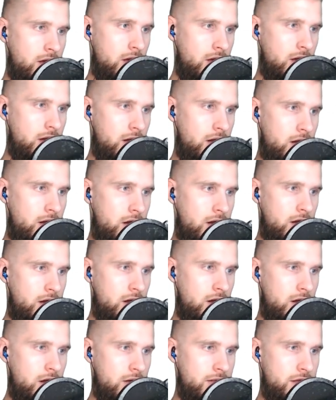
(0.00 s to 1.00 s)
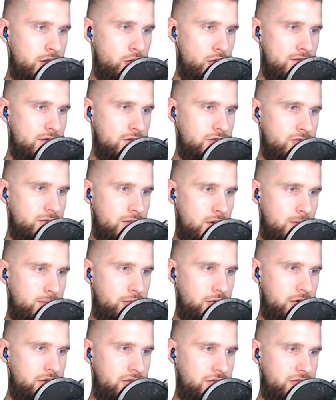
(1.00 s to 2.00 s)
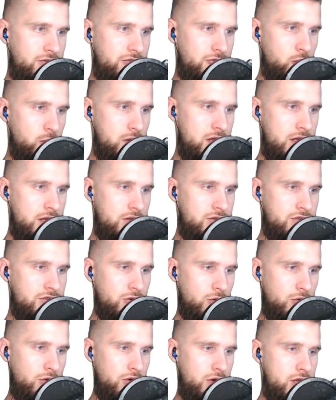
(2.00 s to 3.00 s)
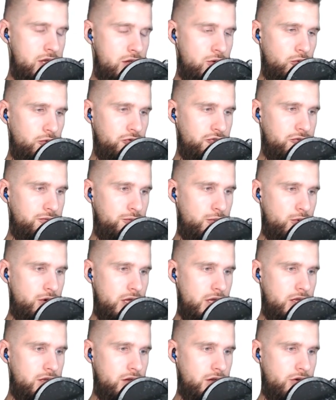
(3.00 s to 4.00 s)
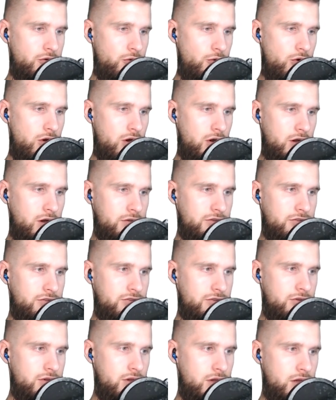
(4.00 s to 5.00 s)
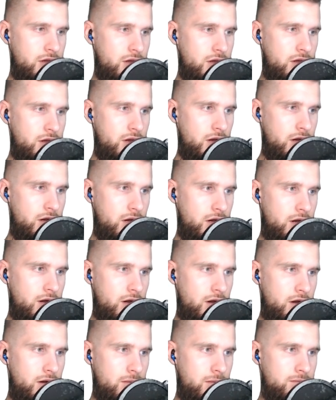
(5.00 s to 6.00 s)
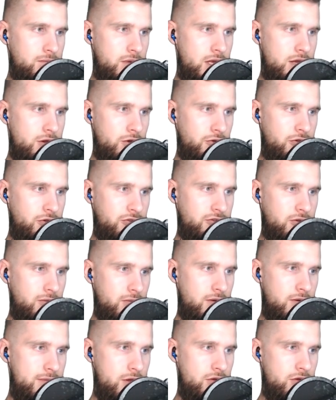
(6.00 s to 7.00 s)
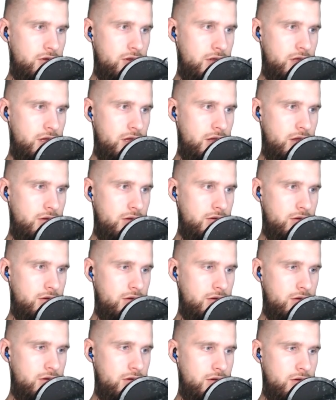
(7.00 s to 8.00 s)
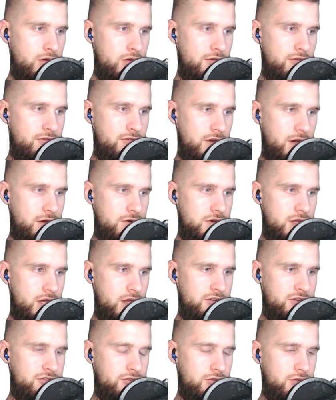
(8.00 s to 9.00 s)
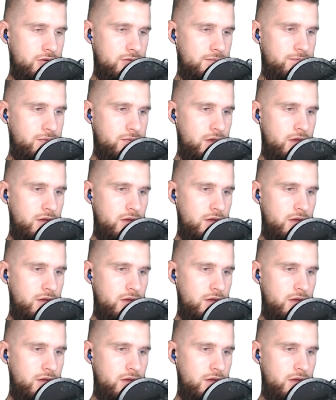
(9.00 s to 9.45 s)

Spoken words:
They do have a pretty sweet or equal spread across ecosystem, community, foundation.